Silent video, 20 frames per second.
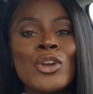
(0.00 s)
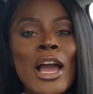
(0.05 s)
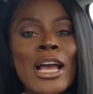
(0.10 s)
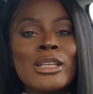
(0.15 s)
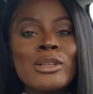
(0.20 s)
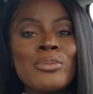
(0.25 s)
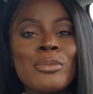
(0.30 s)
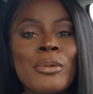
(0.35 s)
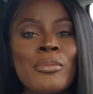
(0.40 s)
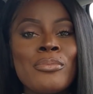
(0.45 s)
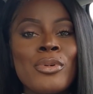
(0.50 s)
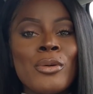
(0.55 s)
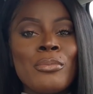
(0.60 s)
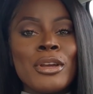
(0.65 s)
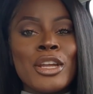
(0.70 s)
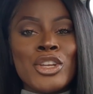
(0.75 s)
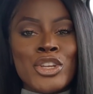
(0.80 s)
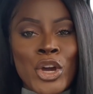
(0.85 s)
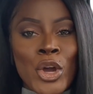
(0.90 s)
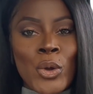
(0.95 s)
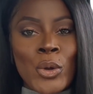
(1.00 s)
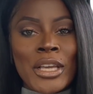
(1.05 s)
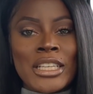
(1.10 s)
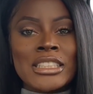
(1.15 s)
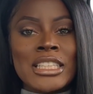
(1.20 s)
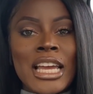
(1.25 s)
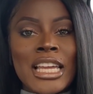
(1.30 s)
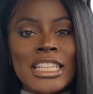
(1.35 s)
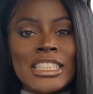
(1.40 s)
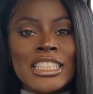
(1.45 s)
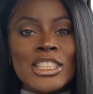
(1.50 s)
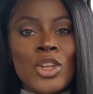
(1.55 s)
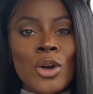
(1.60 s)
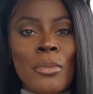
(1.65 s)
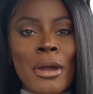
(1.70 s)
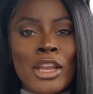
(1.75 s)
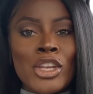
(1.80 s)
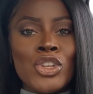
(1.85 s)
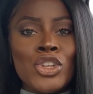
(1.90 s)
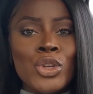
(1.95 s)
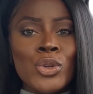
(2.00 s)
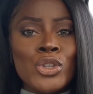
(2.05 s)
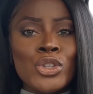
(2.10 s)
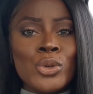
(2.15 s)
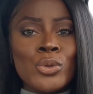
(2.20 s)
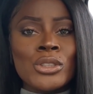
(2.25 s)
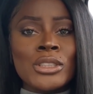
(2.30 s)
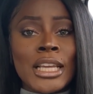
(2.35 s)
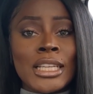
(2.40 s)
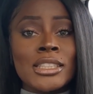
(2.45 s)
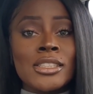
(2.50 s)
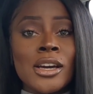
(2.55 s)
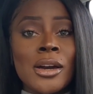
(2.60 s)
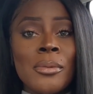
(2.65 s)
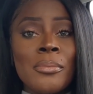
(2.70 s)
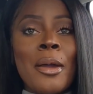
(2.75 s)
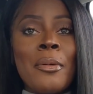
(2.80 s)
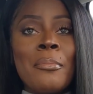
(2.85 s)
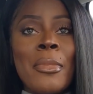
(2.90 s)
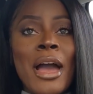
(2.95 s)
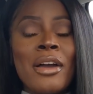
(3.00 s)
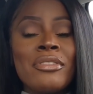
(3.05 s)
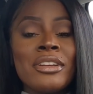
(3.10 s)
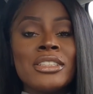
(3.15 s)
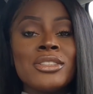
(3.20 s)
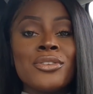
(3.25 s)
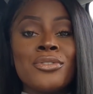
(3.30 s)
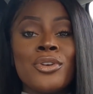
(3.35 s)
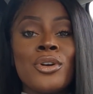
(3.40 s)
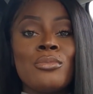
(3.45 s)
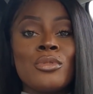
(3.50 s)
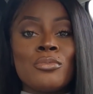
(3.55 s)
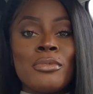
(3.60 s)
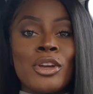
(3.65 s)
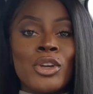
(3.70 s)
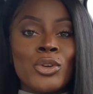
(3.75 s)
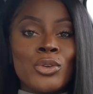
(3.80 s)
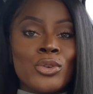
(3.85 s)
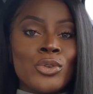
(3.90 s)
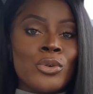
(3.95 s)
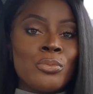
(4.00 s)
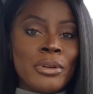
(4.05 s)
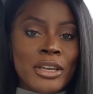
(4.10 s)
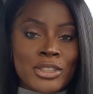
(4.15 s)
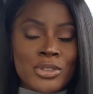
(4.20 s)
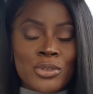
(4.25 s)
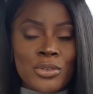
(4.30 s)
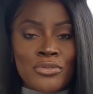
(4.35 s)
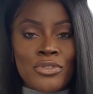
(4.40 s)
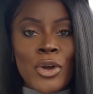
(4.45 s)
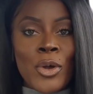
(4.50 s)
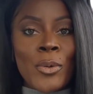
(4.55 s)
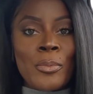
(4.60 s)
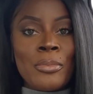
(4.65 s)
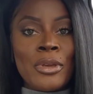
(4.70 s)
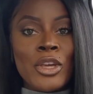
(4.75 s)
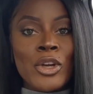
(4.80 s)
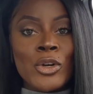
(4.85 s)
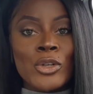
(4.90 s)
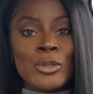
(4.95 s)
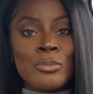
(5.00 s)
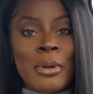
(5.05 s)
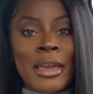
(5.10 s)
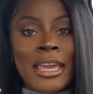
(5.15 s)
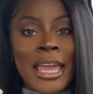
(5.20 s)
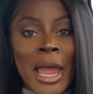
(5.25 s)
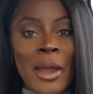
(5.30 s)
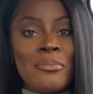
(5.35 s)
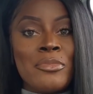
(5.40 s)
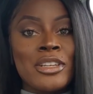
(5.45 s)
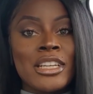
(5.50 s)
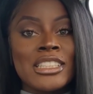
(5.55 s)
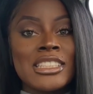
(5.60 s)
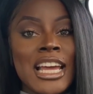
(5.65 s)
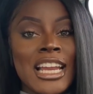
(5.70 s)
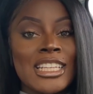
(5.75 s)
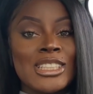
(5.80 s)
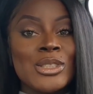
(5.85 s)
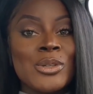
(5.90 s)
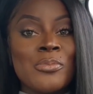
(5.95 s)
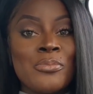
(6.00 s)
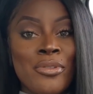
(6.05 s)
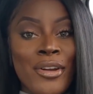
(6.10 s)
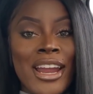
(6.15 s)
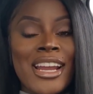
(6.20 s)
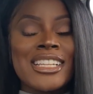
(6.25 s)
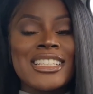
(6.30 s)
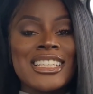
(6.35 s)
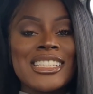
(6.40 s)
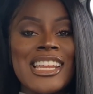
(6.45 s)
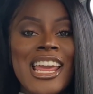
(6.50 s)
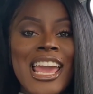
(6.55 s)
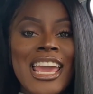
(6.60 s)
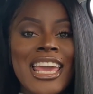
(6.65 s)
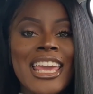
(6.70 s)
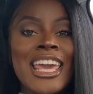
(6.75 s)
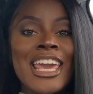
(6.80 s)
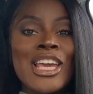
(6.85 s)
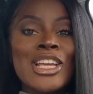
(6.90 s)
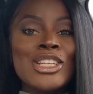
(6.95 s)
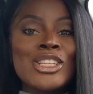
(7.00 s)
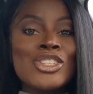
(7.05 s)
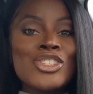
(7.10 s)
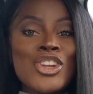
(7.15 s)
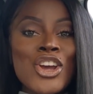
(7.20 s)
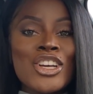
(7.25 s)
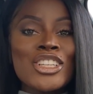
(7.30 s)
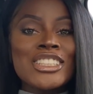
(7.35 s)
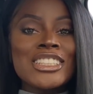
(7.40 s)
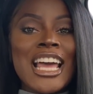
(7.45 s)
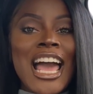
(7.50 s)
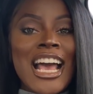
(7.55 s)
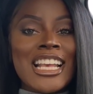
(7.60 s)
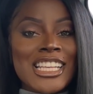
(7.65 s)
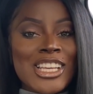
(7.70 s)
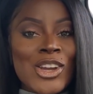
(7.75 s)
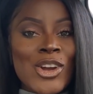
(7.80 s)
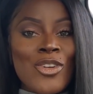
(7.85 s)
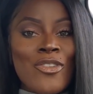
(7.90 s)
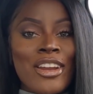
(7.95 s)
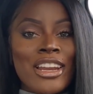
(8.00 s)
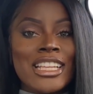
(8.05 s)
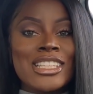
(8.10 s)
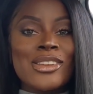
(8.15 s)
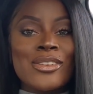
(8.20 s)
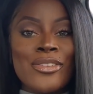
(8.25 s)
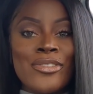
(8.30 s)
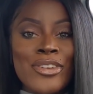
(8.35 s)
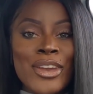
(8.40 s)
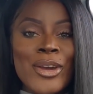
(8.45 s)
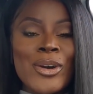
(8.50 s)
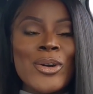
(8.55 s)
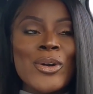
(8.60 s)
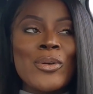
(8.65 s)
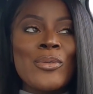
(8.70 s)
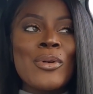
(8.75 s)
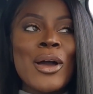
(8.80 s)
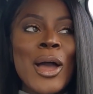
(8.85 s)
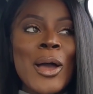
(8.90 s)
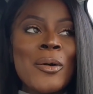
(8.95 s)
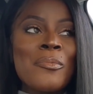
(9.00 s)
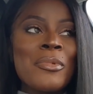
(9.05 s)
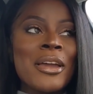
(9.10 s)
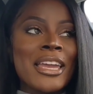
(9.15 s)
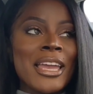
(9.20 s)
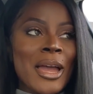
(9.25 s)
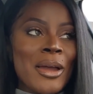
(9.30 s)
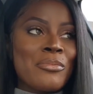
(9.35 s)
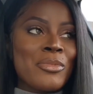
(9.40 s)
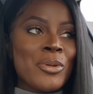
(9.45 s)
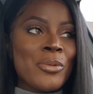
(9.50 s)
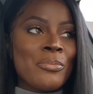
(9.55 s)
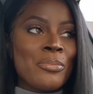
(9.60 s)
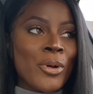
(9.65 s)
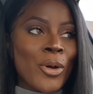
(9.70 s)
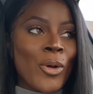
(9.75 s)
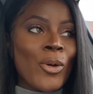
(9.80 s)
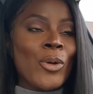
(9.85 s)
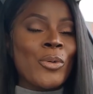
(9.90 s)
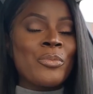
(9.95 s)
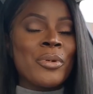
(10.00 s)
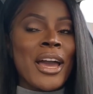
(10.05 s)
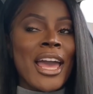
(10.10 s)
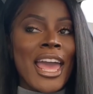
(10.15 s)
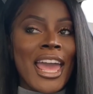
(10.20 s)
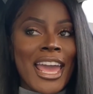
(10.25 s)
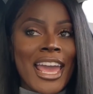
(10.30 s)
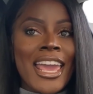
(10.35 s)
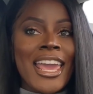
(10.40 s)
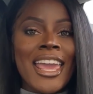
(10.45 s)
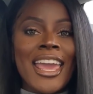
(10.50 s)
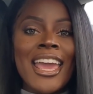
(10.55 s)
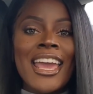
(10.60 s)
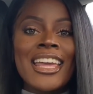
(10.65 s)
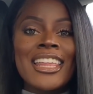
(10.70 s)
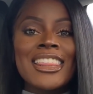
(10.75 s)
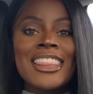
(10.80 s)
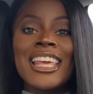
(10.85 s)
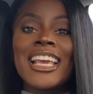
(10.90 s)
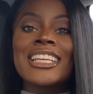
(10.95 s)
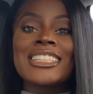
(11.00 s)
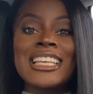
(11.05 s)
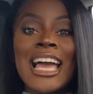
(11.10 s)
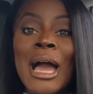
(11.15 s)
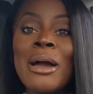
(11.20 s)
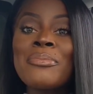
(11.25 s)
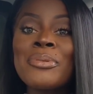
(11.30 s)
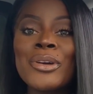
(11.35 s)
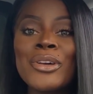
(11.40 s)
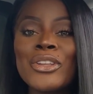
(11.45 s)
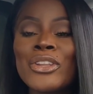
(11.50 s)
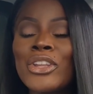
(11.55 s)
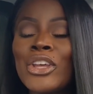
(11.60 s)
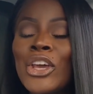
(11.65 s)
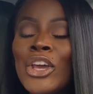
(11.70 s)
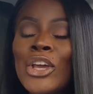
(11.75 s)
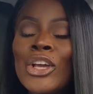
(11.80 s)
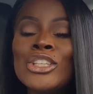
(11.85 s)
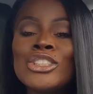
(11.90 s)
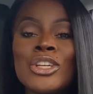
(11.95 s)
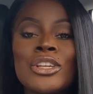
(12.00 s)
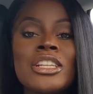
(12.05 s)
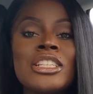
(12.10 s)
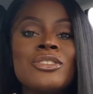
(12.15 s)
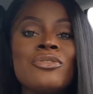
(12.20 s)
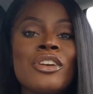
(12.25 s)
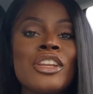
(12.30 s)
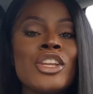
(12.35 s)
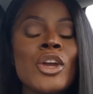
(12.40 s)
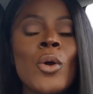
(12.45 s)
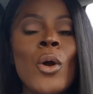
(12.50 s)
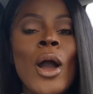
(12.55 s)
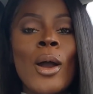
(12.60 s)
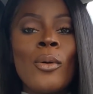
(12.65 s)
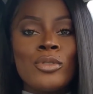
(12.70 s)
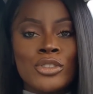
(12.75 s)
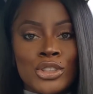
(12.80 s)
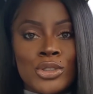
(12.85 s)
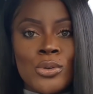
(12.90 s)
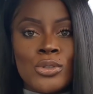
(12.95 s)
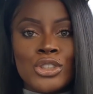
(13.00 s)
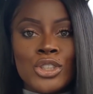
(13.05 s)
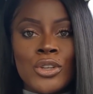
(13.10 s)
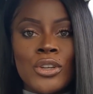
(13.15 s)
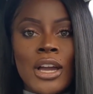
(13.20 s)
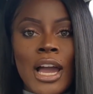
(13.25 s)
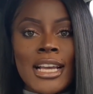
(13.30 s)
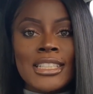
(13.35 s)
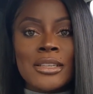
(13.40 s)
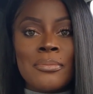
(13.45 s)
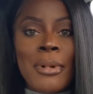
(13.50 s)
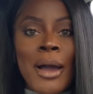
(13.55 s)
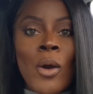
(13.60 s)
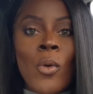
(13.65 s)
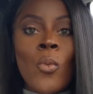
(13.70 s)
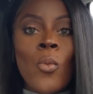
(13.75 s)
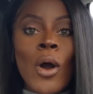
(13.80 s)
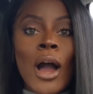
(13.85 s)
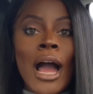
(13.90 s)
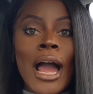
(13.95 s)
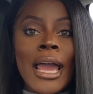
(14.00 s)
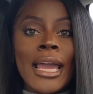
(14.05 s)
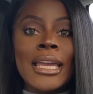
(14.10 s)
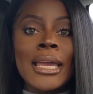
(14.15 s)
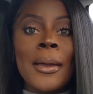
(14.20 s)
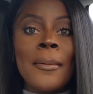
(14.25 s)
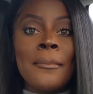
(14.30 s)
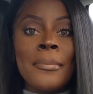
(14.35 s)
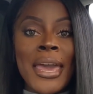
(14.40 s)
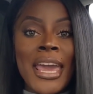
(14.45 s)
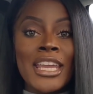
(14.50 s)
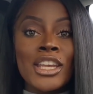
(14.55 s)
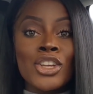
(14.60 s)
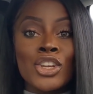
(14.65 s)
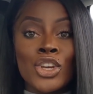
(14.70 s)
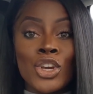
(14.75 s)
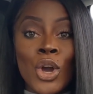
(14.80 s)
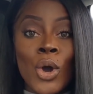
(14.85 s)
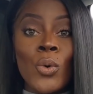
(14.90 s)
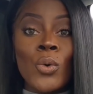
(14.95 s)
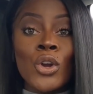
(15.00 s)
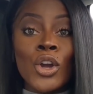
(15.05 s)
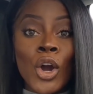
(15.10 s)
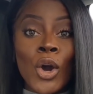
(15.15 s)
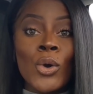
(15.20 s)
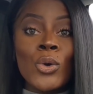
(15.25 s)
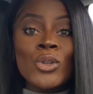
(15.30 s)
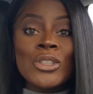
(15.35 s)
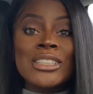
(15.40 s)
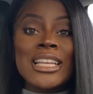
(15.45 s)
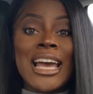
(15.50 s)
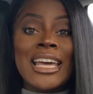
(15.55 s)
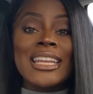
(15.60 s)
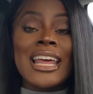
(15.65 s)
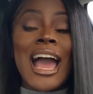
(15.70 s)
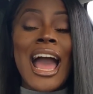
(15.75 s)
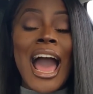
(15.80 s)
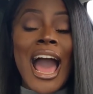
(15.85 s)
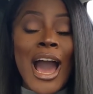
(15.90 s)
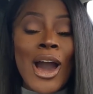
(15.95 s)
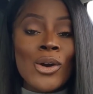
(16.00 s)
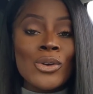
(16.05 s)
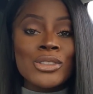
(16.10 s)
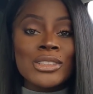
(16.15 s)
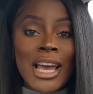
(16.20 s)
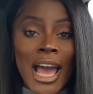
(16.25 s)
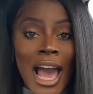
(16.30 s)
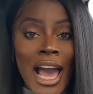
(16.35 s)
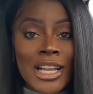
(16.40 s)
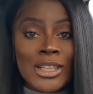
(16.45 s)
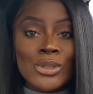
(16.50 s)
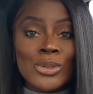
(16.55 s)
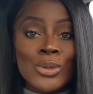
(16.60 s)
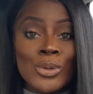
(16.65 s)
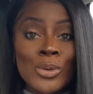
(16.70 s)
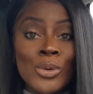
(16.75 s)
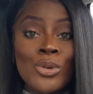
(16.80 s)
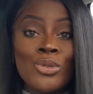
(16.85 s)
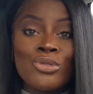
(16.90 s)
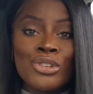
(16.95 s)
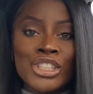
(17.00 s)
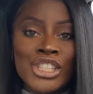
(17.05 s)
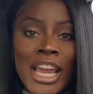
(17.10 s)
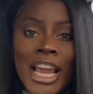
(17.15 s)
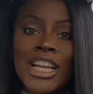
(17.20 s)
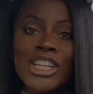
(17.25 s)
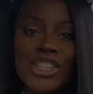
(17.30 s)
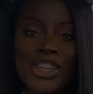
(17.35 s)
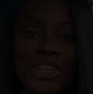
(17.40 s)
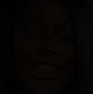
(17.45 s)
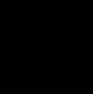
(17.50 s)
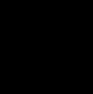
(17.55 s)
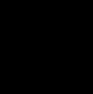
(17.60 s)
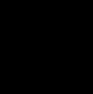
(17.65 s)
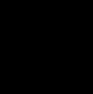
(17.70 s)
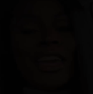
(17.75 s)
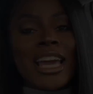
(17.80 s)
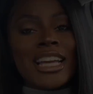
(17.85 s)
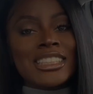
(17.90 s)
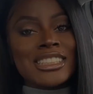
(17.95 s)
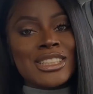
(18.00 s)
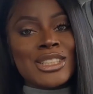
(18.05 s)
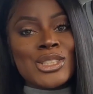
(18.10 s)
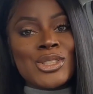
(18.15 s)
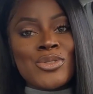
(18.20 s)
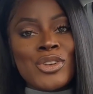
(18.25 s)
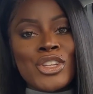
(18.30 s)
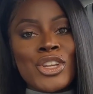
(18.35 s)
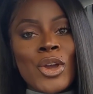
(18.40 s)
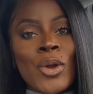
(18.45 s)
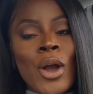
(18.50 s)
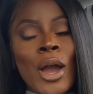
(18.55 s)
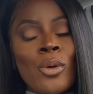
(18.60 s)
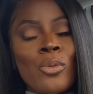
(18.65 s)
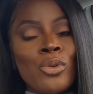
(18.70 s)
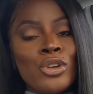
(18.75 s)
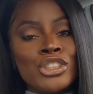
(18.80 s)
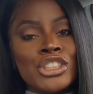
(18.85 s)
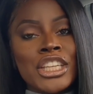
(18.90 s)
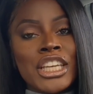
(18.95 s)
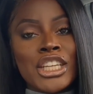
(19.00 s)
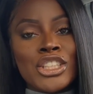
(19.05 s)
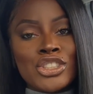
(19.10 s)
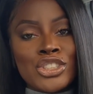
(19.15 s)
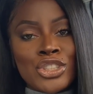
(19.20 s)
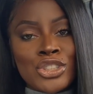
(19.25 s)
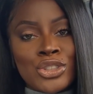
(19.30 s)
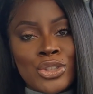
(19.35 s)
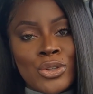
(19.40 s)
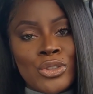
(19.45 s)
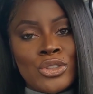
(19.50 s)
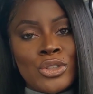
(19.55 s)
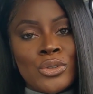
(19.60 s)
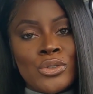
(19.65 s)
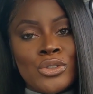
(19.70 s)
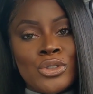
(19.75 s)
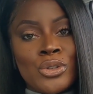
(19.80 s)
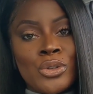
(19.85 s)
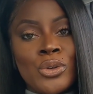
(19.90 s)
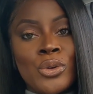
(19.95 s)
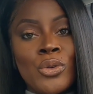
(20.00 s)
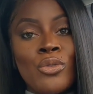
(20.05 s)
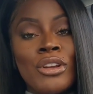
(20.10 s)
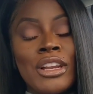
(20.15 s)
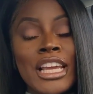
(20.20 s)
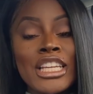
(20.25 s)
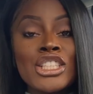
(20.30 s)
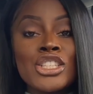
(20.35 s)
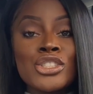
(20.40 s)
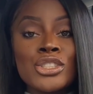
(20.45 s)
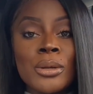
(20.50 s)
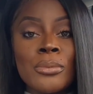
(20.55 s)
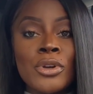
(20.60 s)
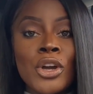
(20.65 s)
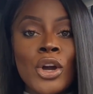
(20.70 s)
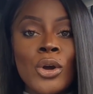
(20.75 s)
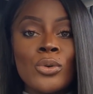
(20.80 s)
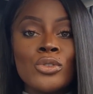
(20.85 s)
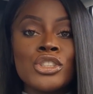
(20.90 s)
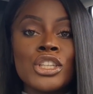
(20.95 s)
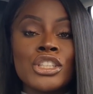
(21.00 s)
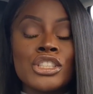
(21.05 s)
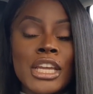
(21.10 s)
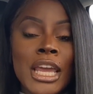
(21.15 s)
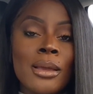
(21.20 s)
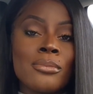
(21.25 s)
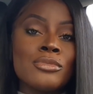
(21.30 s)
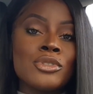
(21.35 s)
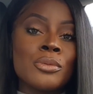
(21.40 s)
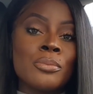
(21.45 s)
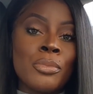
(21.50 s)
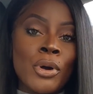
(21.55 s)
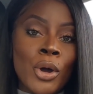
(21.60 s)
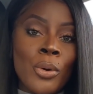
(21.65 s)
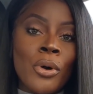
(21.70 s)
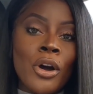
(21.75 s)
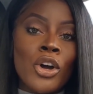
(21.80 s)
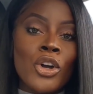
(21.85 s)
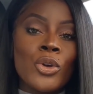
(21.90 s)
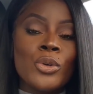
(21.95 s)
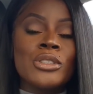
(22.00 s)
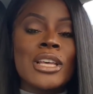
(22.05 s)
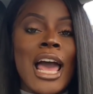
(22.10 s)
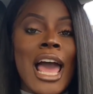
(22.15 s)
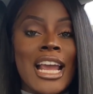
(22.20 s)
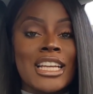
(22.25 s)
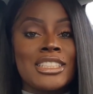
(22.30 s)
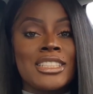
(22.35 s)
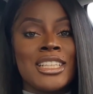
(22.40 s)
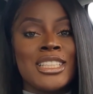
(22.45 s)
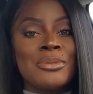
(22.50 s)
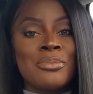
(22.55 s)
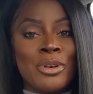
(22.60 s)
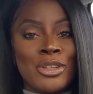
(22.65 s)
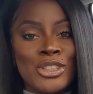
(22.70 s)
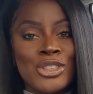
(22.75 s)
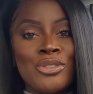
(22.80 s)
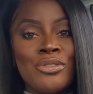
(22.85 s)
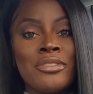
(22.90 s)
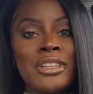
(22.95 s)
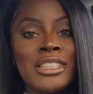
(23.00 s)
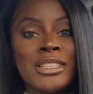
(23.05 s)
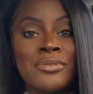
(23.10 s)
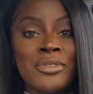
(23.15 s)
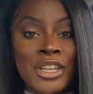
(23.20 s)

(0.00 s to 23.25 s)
You guys can probably notice that this is not my usual setup. I'm having to film with my Google Pixel phone because my camera decided to break today. Just as I got ready to film, my camera broke, but hey, things happen. So in this video, I want to talk to you guys about why men go ghost and how to handle rejection. So before I get into this video, I want to introduce you to relationship coach James BAUER, who's actually sponsoring this